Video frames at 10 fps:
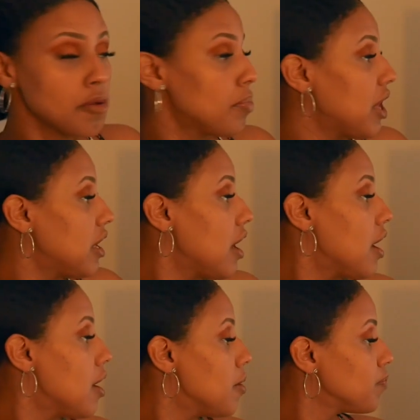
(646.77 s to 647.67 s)
But
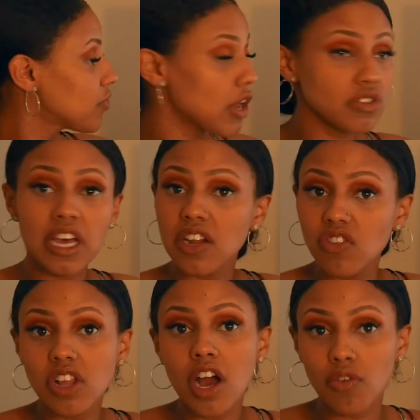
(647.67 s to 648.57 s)
that was kind of
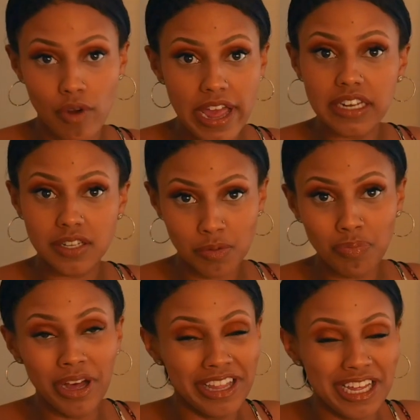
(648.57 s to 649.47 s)
a long rant,
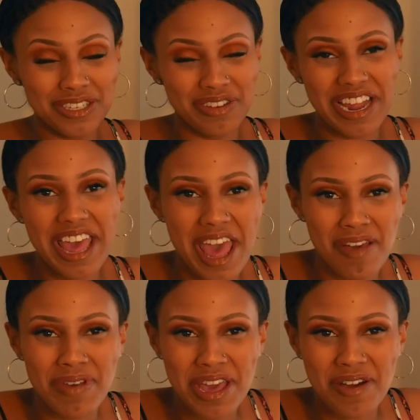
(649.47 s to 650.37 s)
but that's what
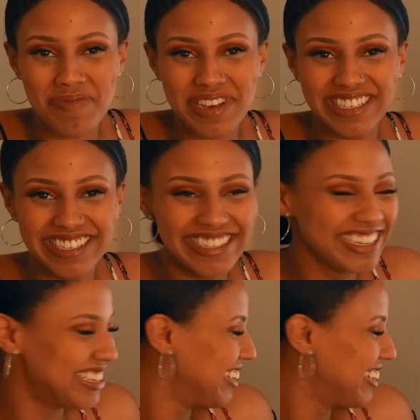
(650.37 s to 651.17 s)
MAO means.